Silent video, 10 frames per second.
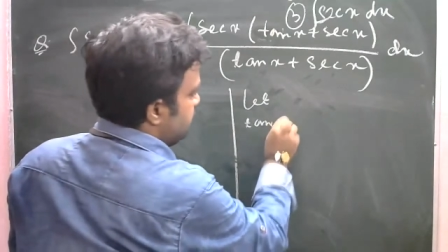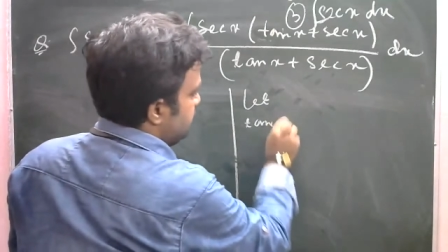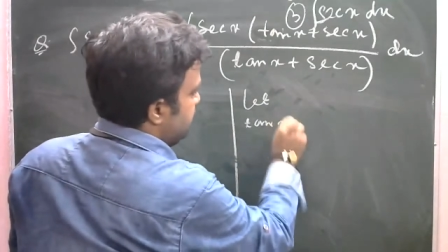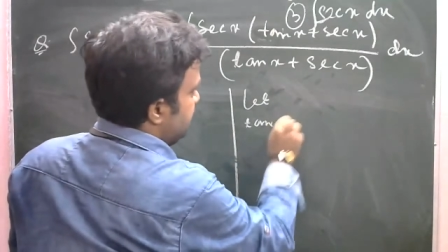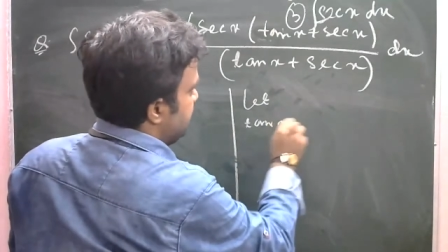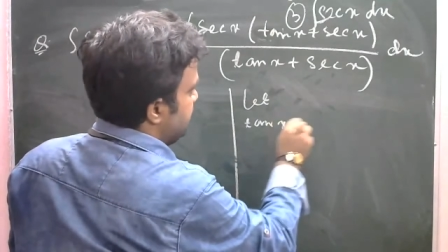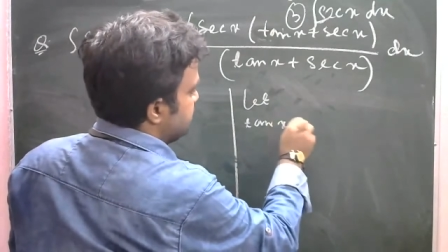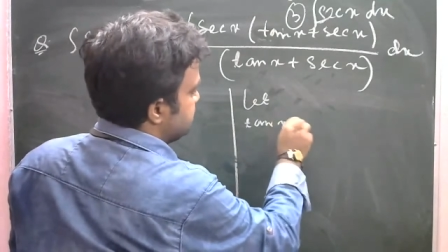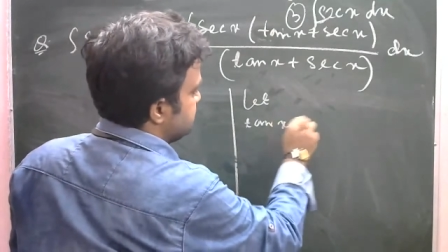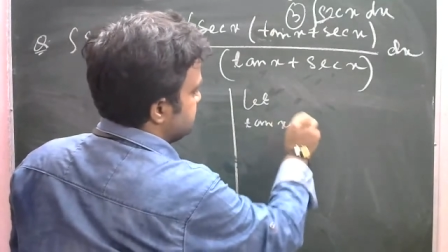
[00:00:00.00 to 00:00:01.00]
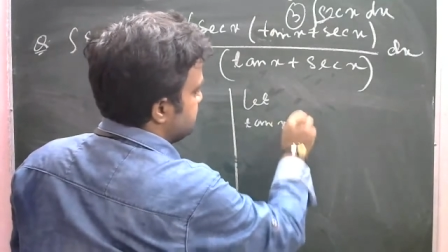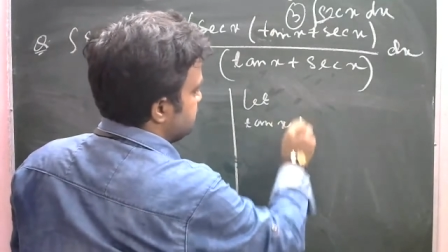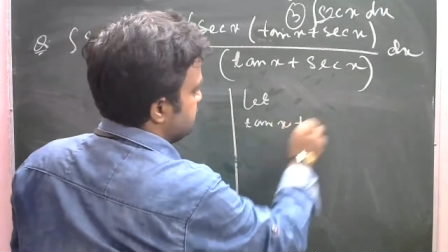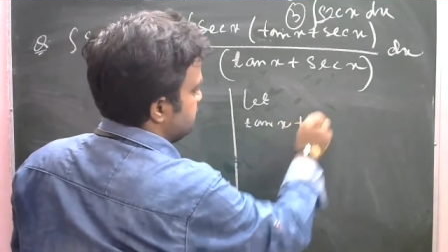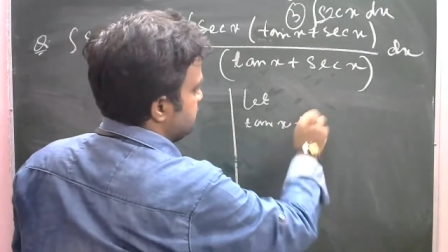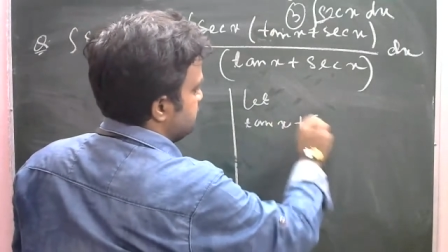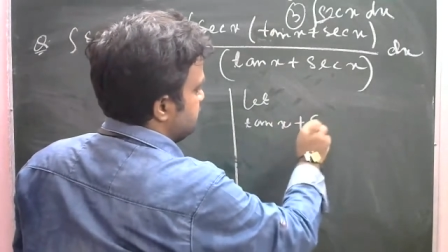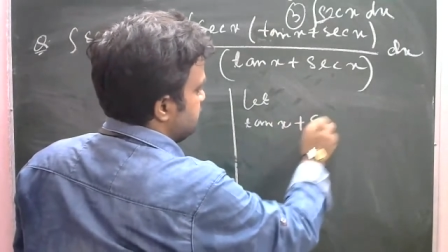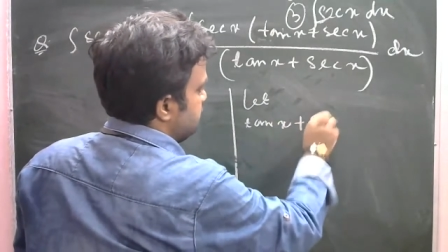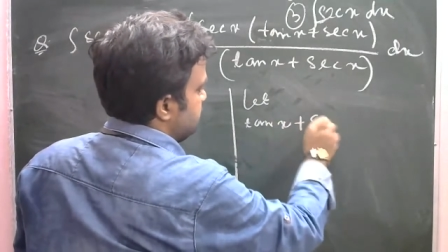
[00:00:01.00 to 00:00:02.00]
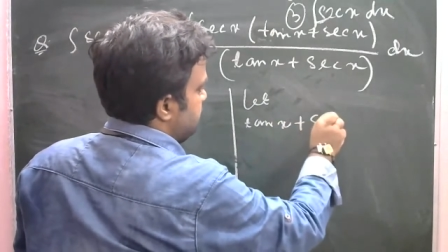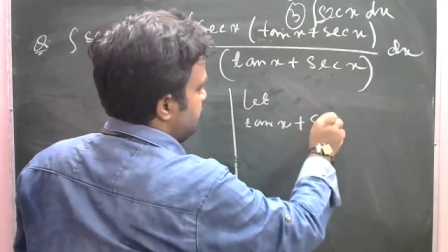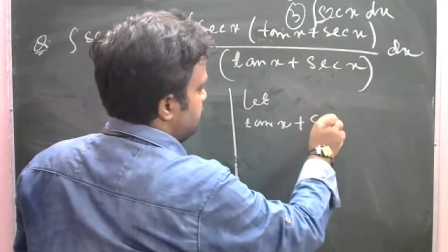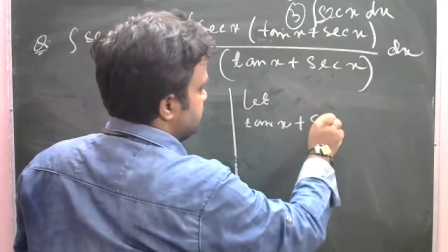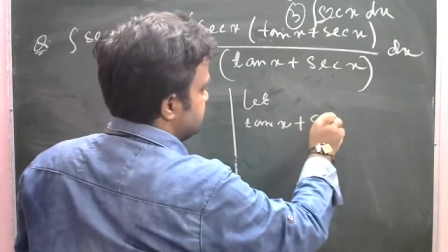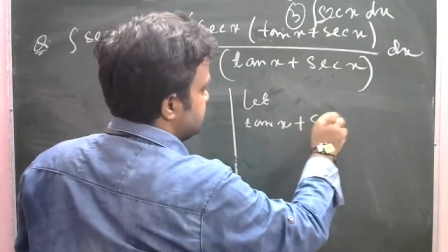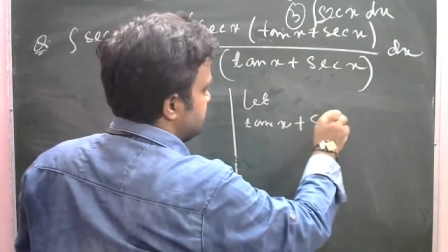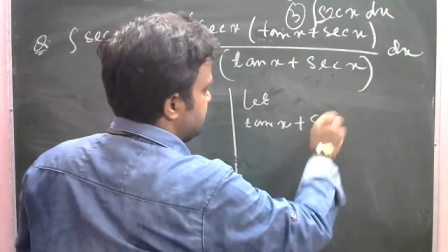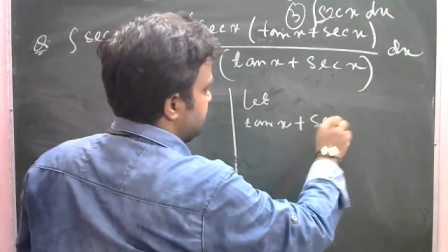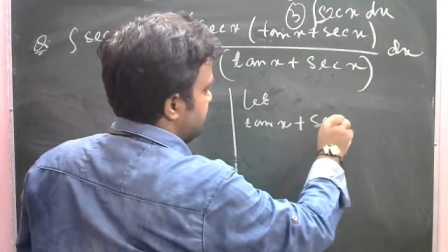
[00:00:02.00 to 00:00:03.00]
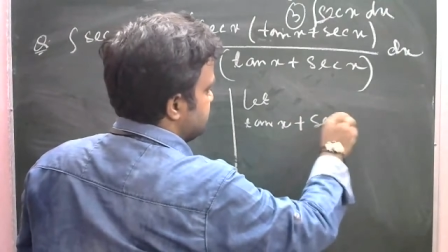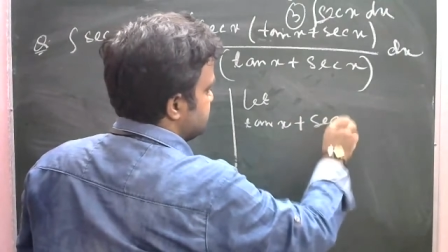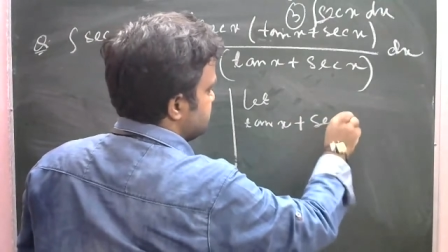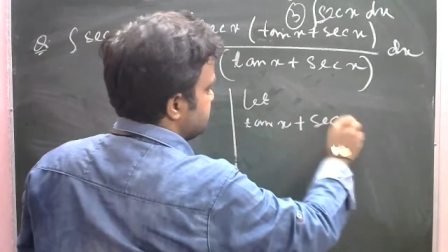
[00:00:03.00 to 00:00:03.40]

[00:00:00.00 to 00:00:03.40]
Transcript: So 10x plus sec x